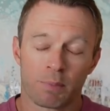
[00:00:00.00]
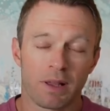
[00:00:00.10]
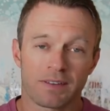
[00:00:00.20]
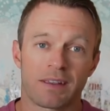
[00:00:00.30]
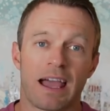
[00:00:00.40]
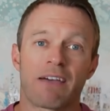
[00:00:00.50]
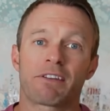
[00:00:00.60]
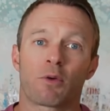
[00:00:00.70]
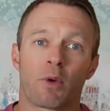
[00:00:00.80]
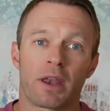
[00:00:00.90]
Plus,
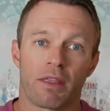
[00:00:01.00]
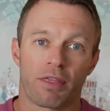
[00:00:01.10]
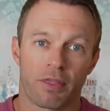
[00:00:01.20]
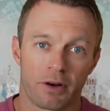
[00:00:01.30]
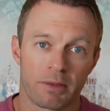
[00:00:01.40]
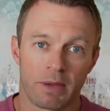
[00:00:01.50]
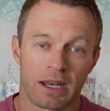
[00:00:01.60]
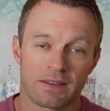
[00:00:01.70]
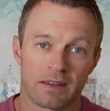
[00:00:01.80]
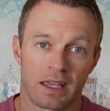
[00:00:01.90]
having to wait thirty
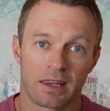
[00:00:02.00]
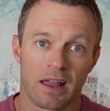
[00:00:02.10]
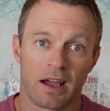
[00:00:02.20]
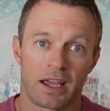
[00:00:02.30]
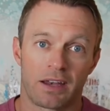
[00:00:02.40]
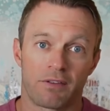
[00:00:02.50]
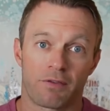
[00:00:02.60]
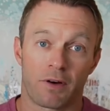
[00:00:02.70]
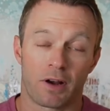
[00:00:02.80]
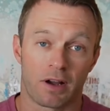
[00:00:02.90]
minutes in line
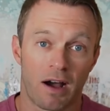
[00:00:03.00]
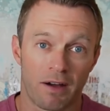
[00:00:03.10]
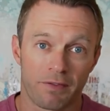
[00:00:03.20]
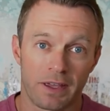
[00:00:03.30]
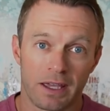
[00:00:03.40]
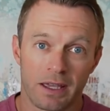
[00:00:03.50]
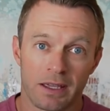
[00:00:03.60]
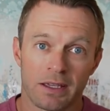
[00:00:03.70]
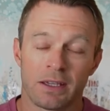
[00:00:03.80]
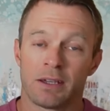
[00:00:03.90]
for a coffee,
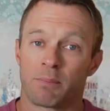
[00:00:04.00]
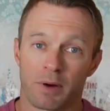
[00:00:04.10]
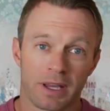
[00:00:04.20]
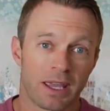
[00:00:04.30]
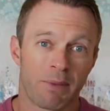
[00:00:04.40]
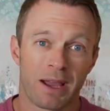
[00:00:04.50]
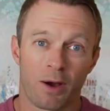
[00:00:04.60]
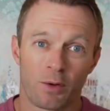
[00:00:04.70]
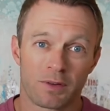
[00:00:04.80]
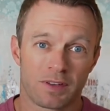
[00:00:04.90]
bringing my
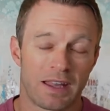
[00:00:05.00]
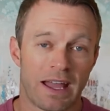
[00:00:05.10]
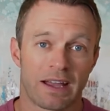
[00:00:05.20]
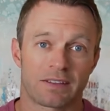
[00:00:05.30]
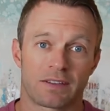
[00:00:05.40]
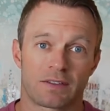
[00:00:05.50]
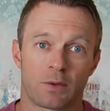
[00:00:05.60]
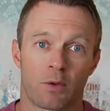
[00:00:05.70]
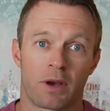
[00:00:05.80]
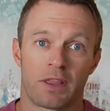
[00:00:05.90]
own snacks to
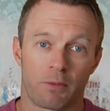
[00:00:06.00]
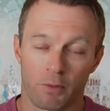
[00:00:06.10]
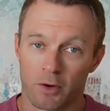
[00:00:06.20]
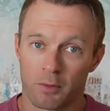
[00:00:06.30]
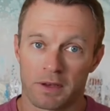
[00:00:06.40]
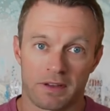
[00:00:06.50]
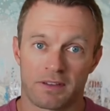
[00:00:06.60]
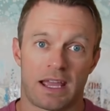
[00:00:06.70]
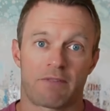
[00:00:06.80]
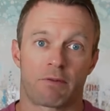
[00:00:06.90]
store in the room that
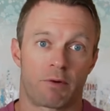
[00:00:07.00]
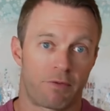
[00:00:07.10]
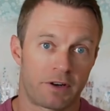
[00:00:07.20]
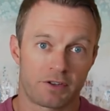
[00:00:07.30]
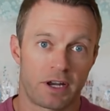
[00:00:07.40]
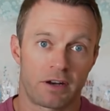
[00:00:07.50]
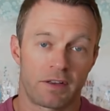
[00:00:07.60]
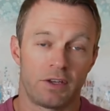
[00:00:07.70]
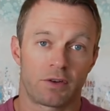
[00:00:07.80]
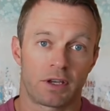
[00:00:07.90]
doesn't have a refrigerator
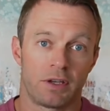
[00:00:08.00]
that you can